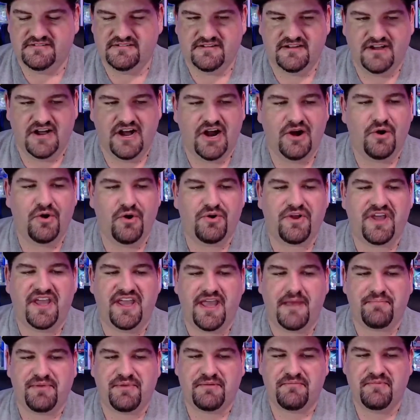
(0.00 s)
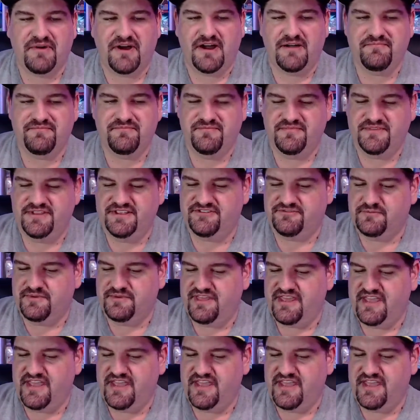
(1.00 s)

Oh, okay. Epic Mom is with